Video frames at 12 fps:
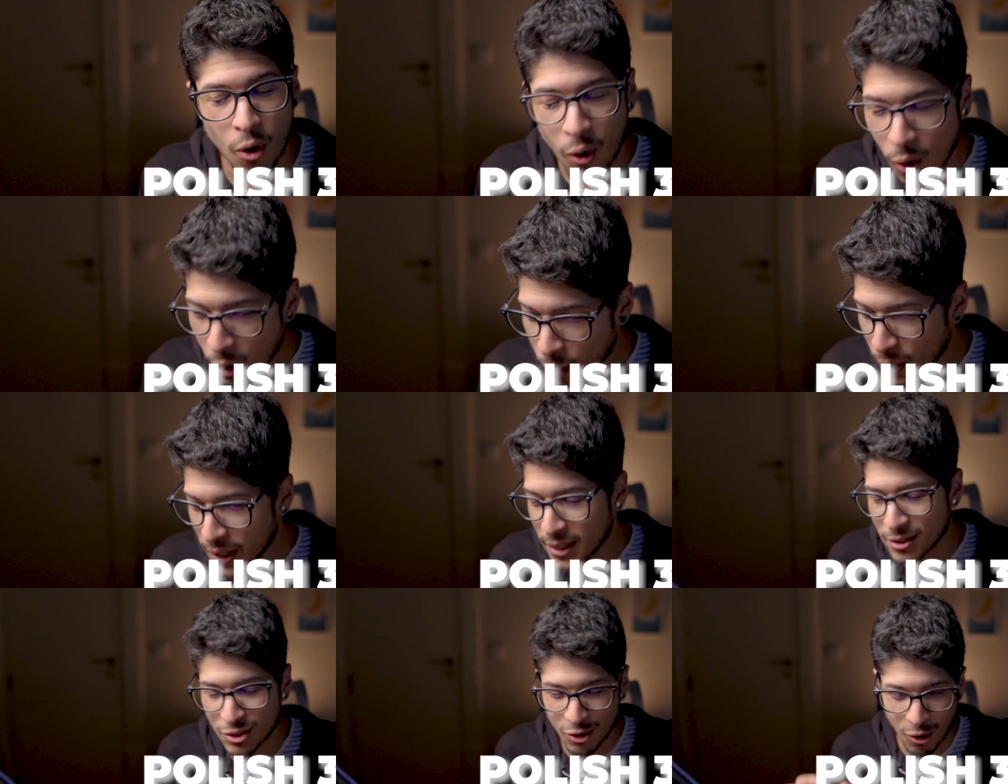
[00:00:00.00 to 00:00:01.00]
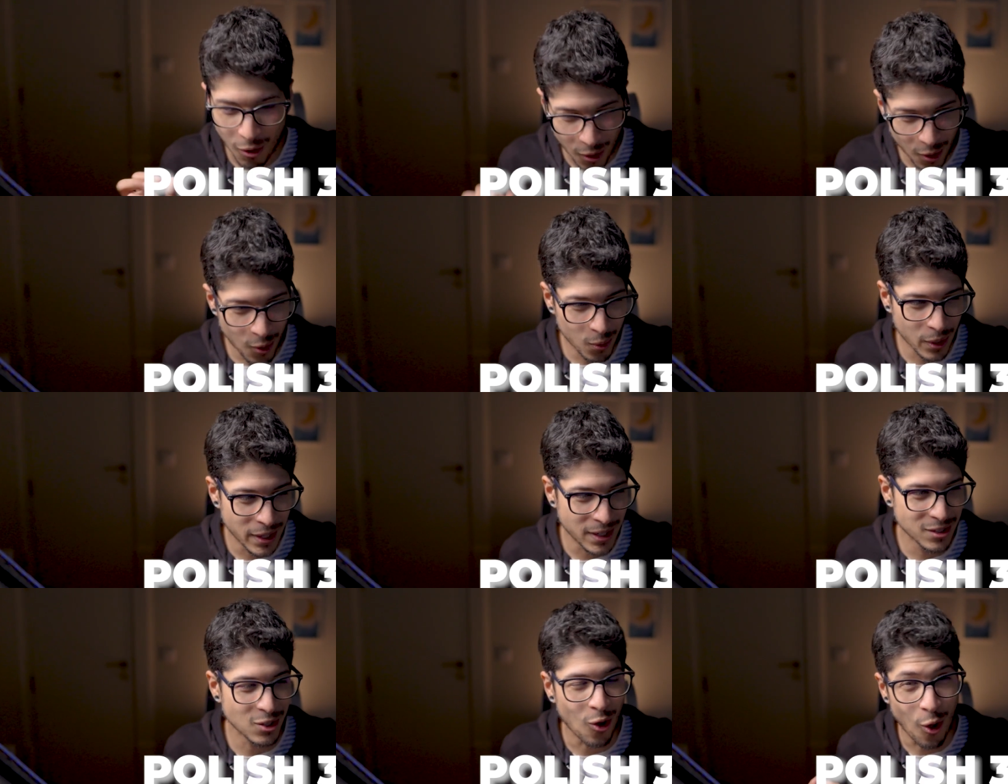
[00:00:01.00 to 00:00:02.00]
Always,
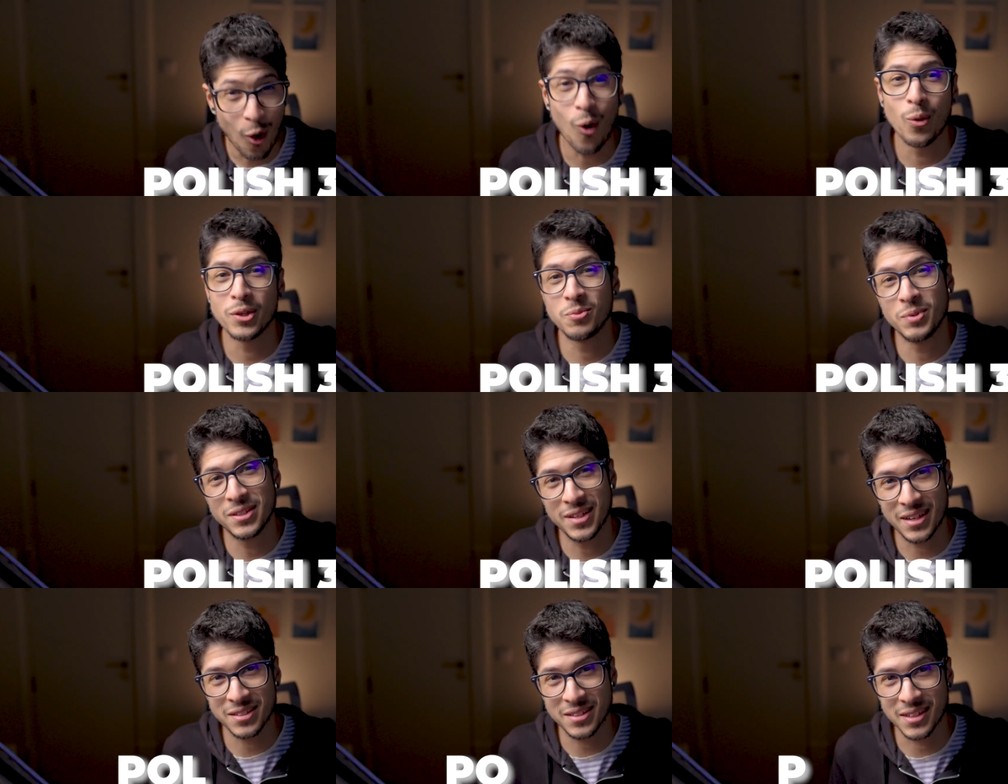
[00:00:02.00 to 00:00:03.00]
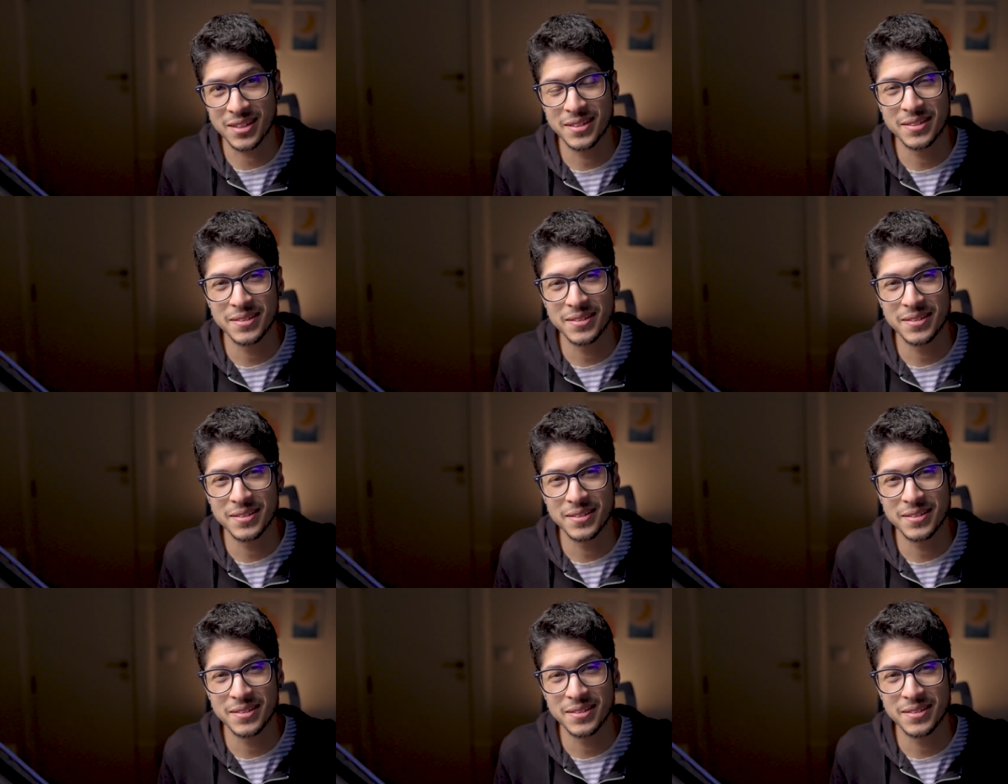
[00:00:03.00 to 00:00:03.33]
always, always be testing.